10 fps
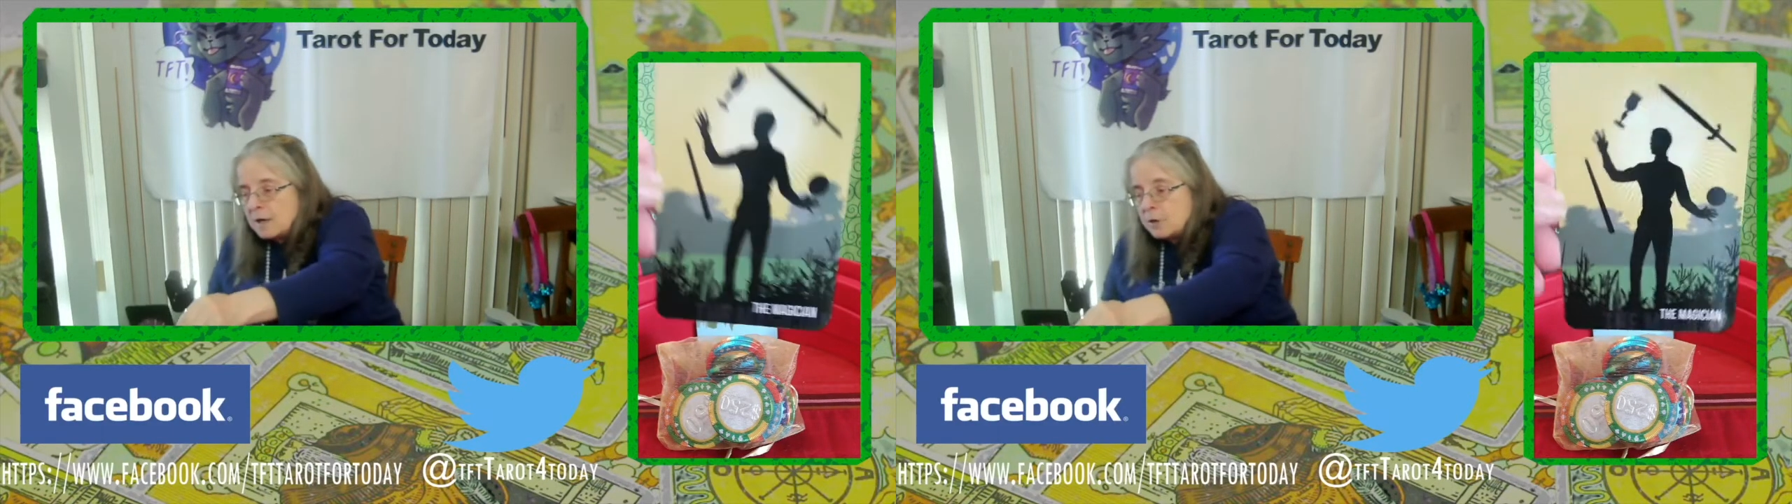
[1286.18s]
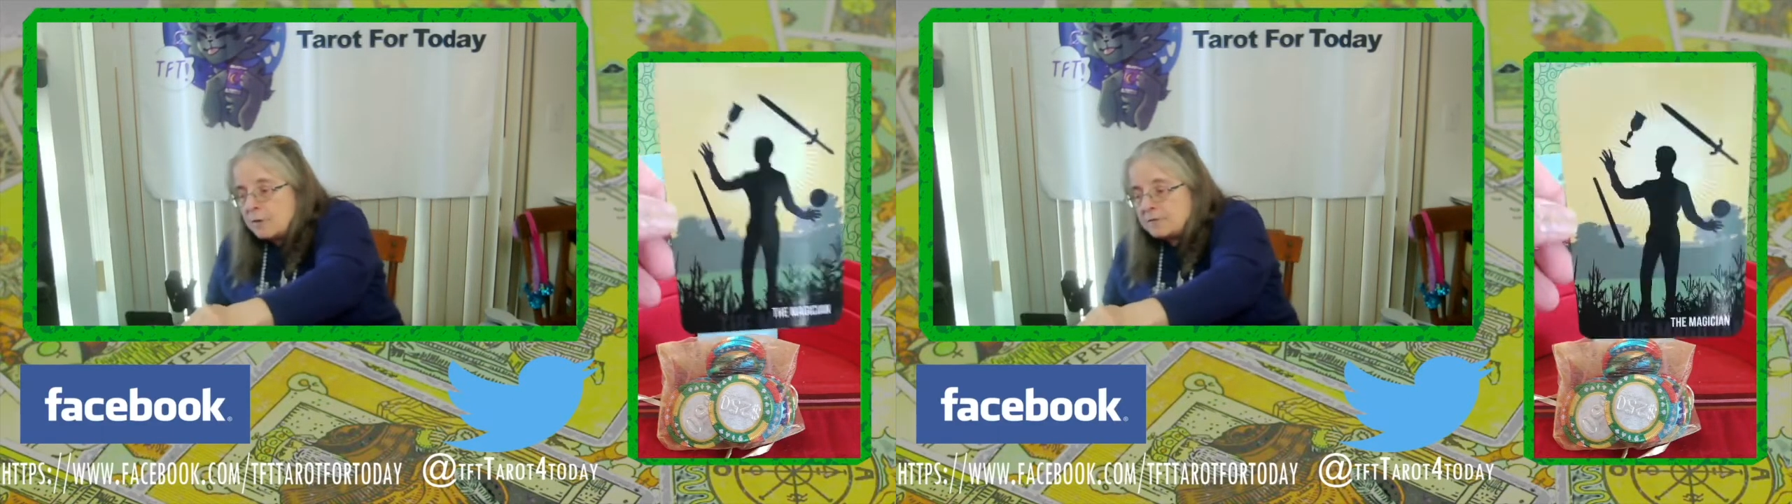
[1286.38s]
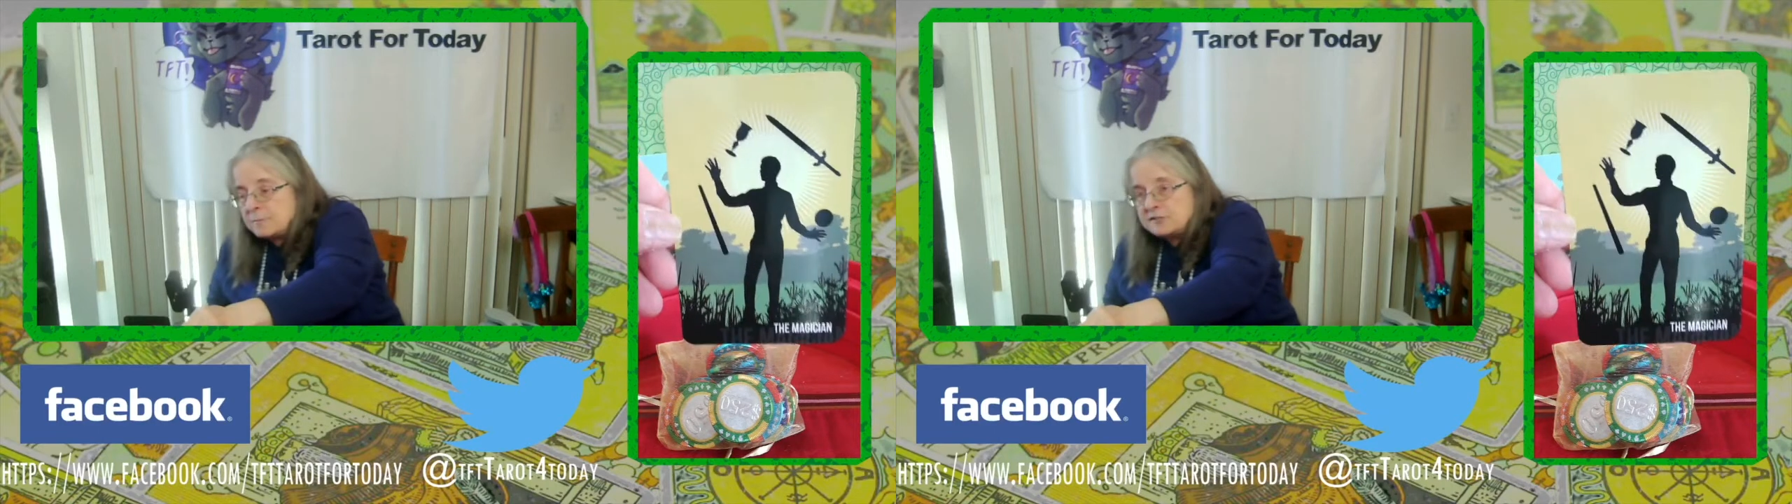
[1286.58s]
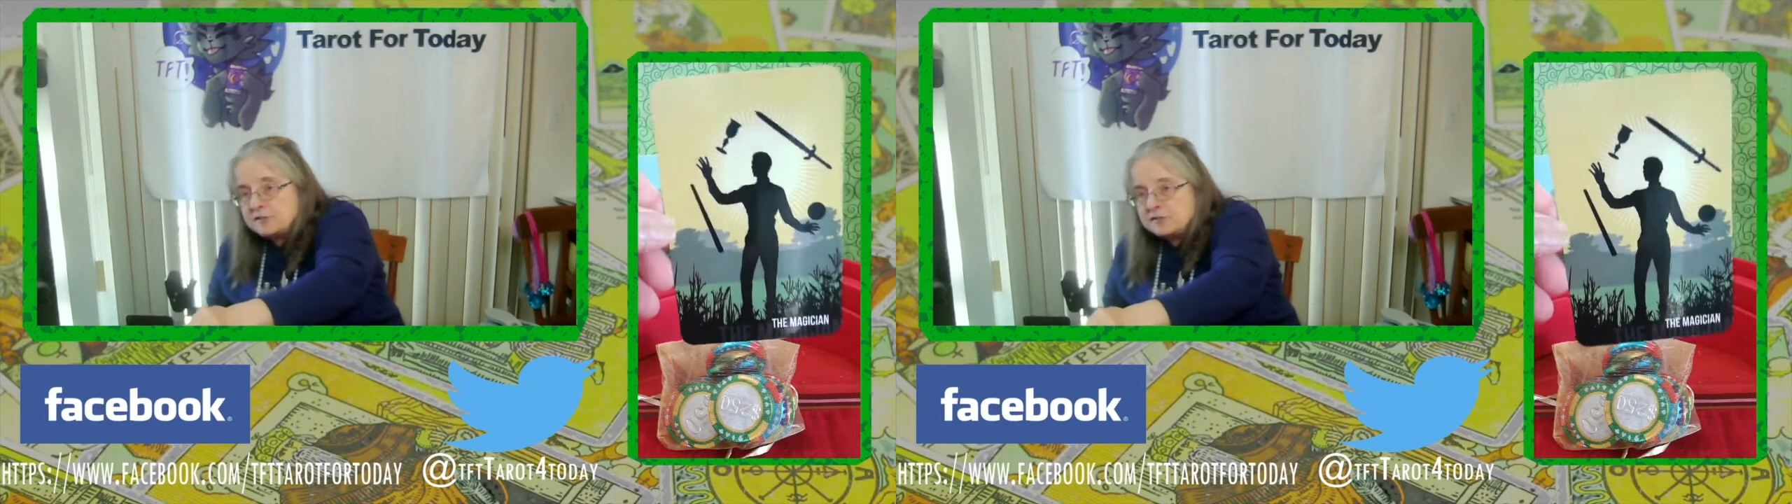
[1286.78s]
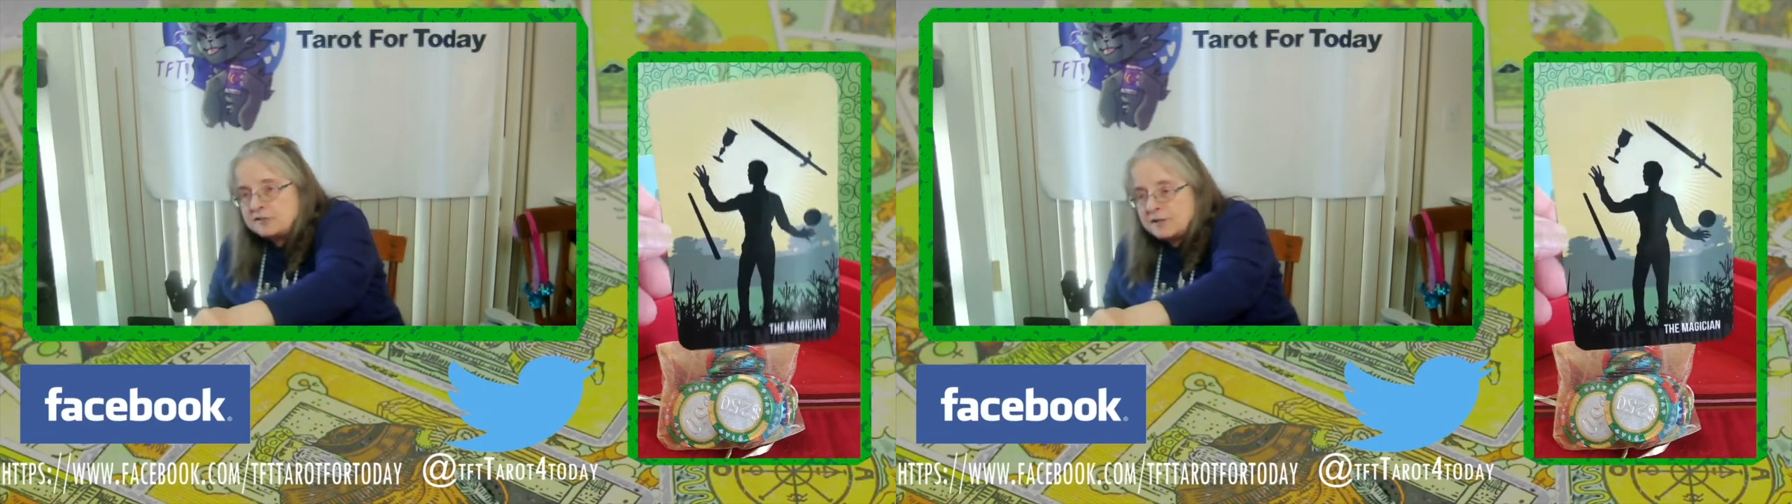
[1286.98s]
You have the
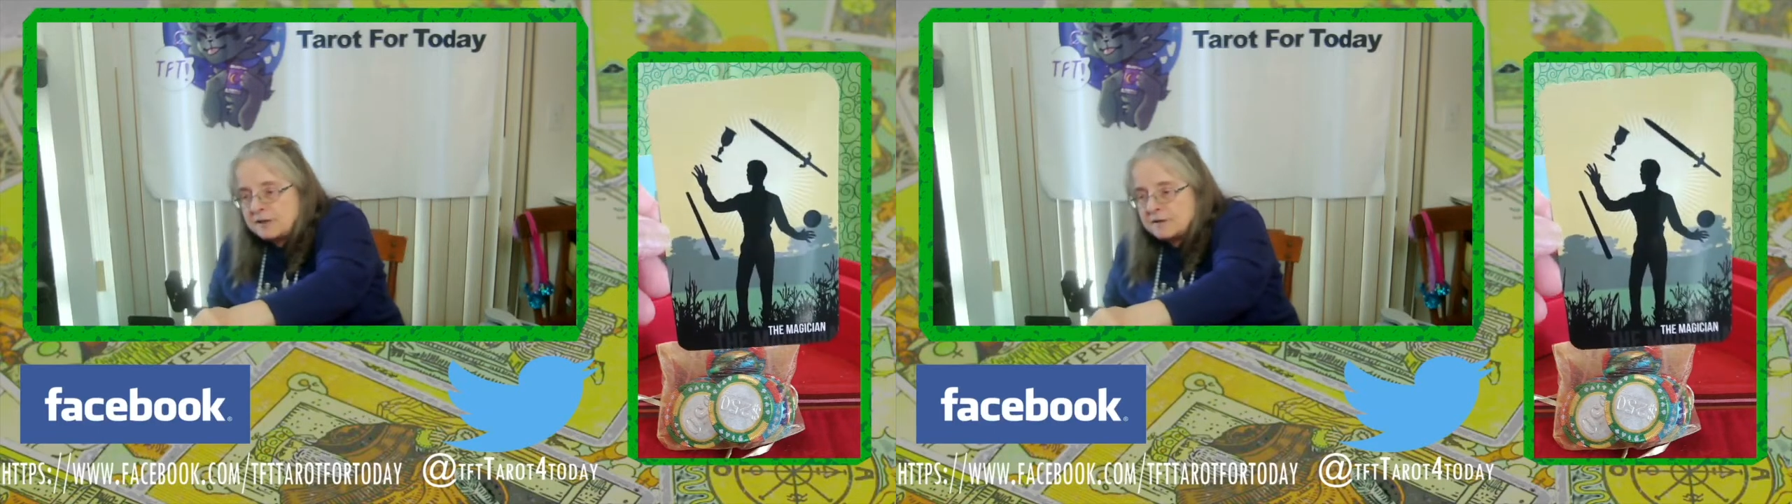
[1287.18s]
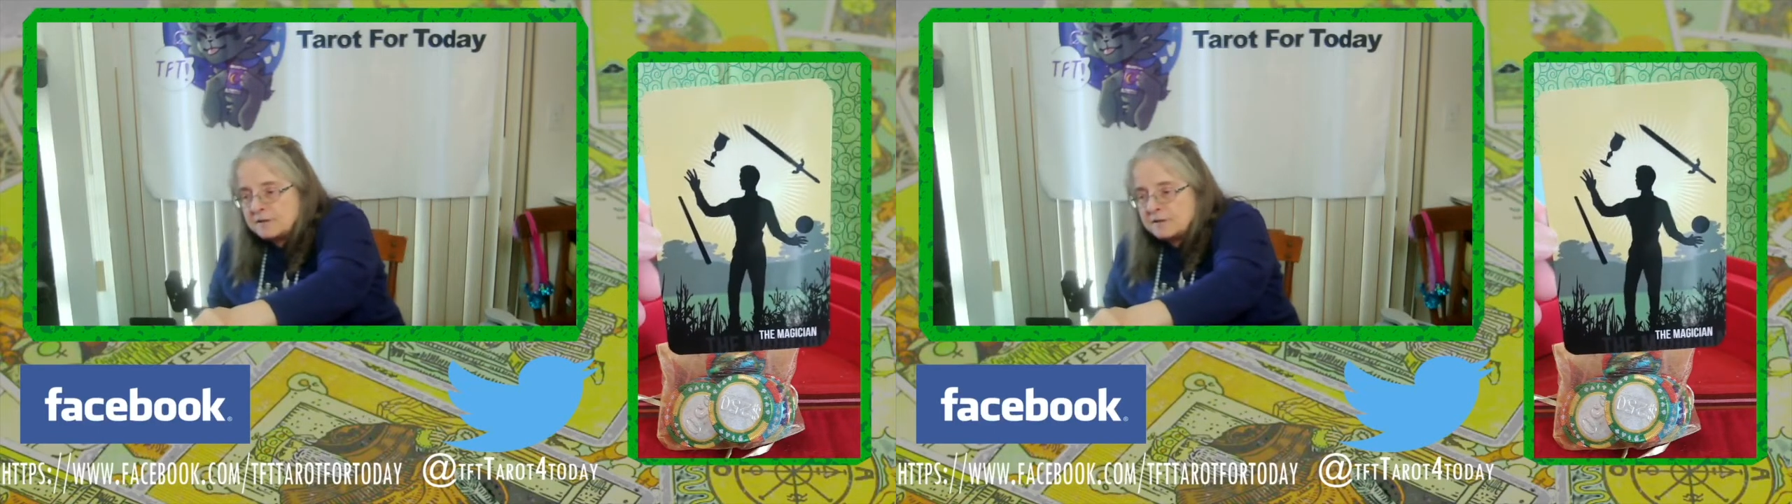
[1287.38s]
Magician.